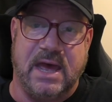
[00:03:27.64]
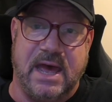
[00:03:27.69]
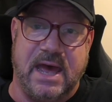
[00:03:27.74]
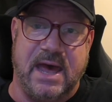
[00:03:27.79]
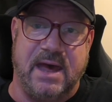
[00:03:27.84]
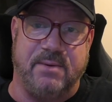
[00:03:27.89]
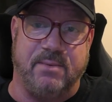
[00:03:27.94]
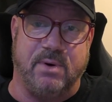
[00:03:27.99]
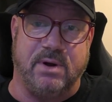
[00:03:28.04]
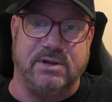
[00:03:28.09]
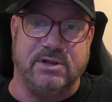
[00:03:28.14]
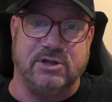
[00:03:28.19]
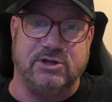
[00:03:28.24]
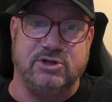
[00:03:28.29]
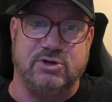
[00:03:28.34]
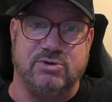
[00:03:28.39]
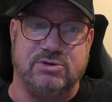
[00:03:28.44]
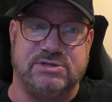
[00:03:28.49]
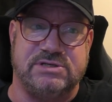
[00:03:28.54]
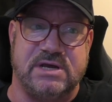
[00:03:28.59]
And when the
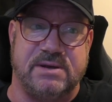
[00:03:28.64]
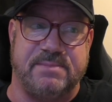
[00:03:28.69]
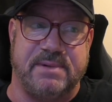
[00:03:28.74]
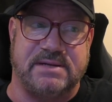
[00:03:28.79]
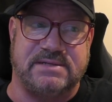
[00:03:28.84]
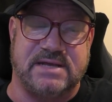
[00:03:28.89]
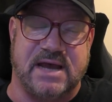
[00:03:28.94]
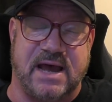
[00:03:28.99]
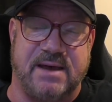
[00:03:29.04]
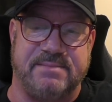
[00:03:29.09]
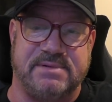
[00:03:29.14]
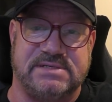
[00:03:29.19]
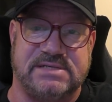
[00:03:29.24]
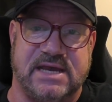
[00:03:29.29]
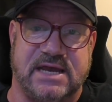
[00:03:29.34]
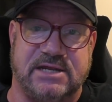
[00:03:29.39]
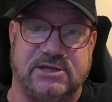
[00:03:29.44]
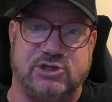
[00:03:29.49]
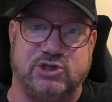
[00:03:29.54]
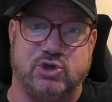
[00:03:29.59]
dude said my time is
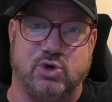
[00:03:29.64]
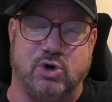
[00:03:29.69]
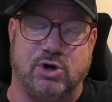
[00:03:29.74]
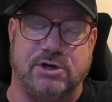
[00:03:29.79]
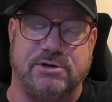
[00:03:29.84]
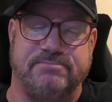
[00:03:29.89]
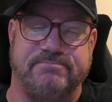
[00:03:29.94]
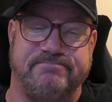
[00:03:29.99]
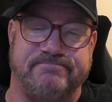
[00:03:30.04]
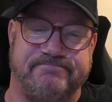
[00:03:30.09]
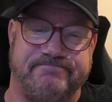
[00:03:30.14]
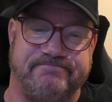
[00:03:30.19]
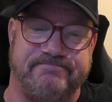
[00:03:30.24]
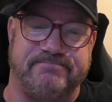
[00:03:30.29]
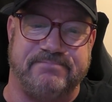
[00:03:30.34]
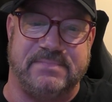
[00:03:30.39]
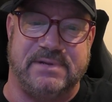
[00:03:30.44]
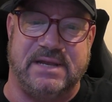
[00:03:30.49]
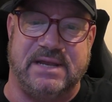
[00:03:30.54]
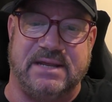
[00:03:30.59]
getting short,
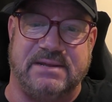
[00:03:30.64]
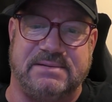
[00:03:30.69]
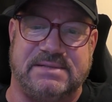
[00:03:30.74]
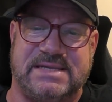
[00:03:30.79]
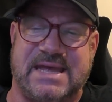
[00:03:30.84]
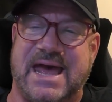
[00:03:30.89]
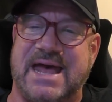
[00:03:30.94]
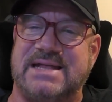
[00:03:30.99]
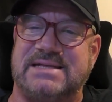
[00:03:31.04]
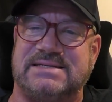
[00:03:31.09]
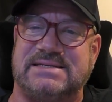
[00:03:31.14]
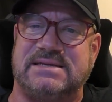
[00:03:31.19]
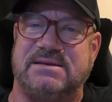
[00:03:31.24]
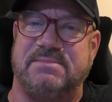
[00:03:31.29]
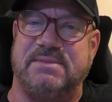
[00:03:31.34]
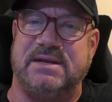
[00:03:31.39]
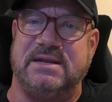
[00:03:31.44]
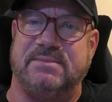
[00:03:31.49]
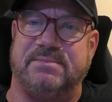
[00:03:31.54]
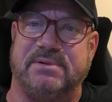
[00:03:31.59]
it tends
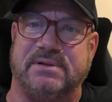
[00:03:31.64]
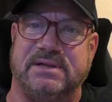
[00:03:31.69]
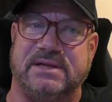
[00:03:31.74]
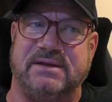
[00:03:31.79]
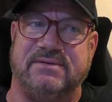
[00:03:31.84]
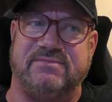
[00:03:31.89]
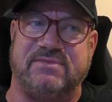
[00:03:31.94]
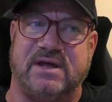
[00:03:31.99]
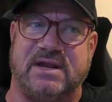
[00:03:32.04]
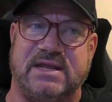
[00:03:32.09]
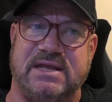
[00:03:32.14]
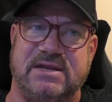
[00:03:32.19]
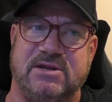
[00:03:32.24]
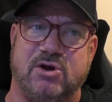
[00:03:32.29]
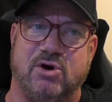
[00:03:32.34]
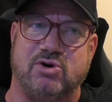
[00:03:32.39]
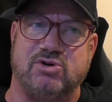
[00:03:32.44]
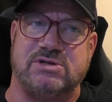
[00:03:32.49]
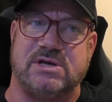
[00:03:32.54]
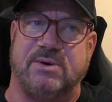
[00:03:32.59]
to me to believe that he
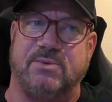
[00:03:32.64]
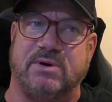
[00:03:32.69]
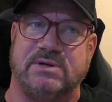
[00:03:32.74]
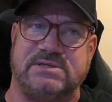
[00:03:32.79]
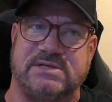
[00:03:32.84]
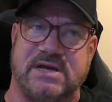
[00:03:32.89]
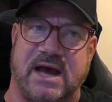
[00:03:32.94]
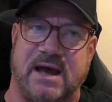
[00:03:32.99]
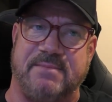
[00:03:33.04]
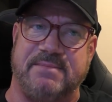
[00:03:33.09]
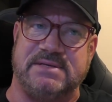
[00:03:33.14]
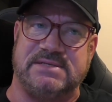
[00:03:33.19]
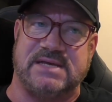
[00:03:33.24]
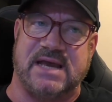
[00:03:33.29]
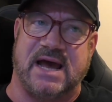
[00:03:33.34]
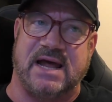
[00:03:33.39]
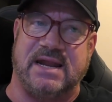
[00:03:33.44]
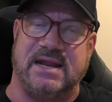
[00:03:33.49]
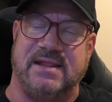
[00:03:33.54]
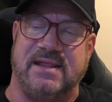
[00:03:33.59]
knows how what time he's
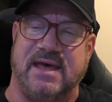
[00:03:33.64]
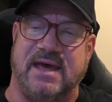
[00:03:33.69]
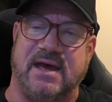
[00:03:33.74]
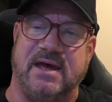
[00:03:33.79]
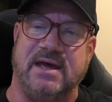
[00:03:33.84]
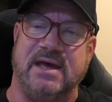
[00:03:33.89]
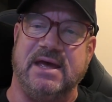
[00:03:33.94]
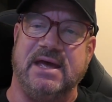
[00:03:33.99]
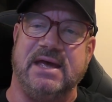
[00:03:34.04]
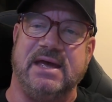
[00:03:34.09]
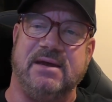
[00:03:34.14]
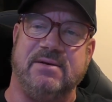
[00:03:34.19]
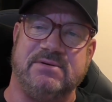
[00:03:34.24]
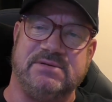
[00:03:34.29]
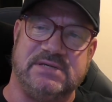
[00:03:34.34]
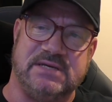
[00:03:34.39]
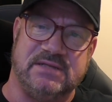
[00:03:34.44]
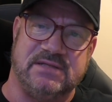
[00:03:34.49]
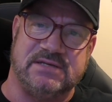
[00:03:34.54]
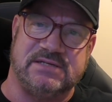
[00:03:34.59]
got in there he
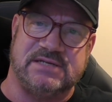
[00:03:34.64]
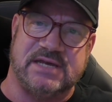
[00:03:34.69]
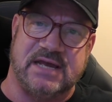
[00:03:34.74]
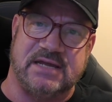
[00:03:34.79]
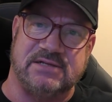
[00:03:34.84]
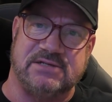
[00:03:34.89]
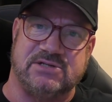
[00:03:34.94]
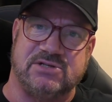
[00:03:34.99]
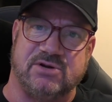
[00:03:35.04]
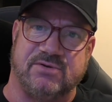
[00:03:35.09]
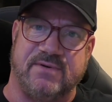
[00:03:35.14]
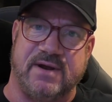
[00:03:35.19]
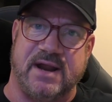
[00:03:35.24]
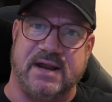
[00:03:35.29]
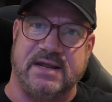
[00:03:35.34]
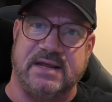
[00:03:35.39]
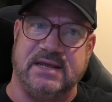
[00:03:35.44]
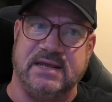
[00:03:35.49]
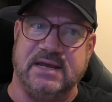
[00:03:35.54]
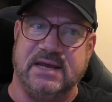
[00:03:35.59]
was either sentenced
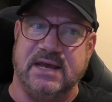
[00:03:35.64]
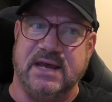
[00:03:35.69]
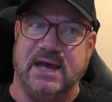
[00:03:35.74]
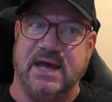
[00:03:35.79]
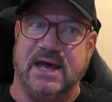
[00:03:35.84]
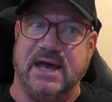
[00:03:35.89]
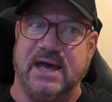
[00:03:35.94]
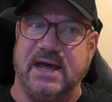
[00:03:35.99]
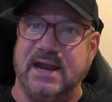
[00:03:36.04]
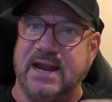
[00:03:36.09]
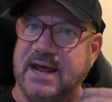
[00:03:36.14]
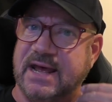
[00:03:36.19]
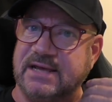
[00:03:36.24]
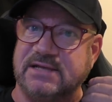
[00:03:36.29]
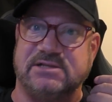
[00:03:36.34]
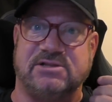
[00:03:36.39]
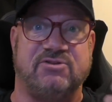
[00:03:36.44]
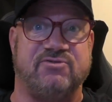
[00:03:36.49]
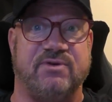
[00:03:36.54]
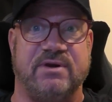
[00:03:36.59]
already and
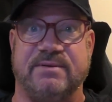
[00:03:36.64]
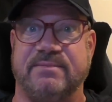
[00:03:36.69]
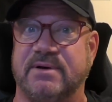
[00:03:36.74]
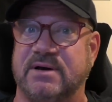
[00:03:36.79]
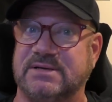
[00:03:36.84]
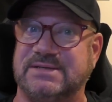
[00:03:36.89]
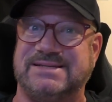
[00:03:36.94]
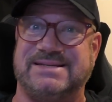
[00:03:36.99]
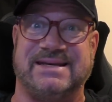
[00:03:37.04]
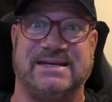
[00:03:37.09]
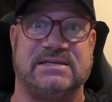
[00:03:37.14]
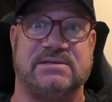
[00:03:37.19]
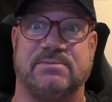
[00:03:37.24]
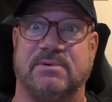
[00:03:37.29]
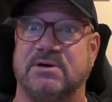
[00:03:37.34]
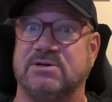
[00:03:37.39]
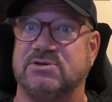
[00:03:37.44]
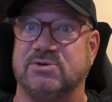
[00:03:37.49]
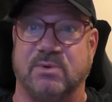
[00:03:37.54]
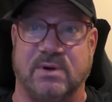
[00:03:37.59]
had three months, six
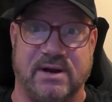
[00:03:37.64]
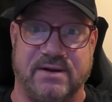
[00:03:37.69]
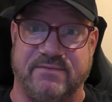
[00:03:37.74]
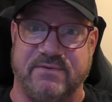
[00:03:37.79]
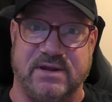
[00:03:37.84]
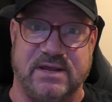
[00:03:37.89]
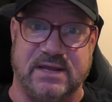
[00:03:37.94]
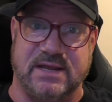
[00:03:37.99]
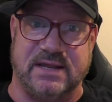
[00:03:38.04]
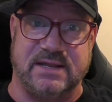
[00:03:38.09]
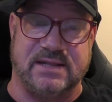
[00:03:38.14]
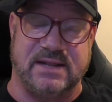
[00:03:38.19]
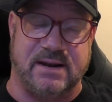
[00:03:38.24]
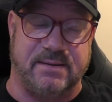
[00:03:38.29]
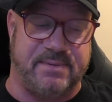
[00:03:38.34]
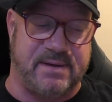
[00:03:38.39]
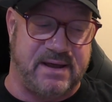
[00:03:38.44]
months, or whatever he ended up